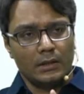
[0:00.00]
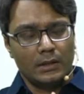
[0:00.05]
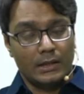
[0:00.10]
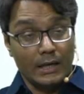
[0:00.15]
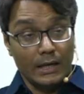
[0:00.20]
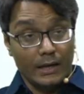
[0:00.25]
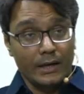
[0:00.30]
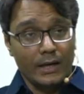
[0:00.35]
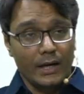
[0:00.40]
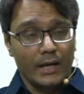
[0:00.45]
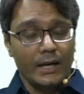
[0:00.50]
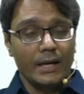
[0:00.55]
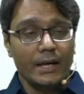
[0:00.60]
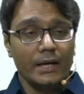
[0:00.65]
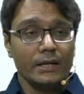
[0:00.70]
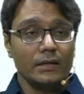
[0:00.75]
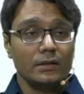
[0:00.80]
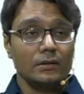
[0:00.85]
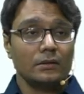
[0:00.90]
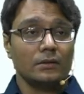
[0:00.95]
Karna
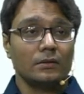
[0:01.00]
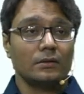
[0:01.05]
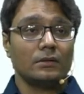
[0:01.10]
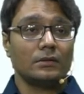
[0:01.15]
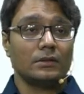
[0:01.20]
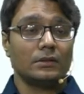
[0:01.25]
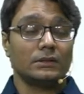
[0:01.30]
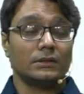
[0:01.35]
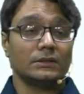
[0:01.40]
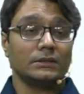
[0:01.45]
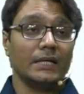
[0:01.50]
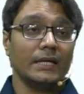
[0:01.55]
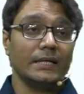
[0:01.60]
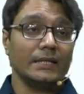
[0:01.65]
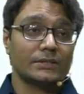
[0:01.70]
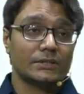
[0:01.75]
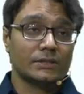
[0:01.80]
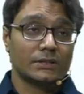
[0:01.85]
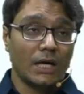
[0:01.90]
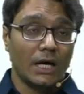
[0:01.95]
hai, then
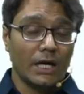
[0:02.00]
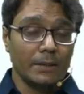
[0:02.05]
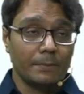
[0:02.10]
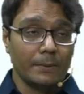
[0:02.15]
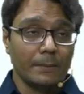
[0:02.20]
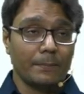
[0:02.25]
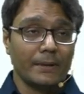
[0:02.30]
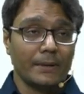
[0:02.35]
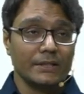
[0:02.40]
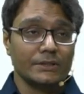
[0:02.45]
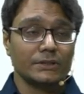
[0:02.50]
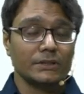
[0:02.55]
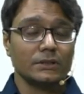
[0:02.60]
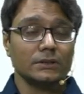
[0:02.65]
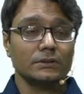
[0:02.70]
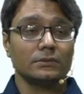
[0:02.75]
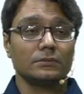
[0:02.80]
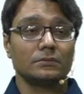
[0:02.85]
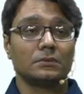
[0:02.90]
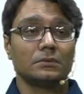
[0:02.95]
start preparation,